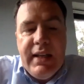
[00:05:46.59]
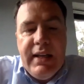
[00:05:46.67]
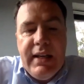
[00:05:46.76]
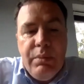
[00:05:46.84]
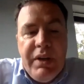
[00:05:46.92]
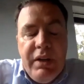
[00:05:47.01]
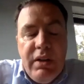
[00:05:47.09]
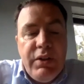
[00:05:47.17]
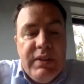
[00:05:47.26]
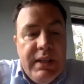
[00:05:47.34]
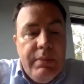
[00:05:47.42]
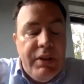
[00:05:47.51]
And we also
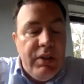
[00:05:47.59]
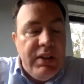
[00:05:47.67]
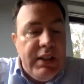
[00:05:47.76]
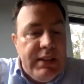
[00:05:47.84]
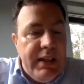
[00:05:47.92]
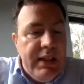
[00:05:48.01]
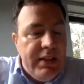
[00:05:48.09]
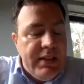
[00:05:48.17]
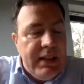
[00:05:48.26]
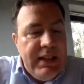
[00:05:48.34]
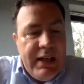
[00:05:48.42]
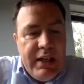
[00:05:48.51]
deal with other dealers
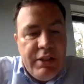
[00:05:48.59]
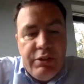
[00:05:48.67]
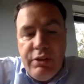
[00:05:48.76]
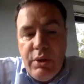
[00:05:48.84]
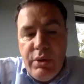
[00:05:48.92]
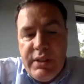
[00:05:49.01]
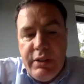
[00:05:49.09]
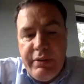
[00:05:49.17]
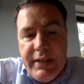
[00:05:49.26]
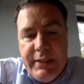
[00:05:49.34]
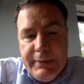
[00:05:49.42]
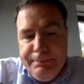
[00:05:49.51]
and large growers
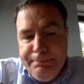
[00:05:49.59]
direct.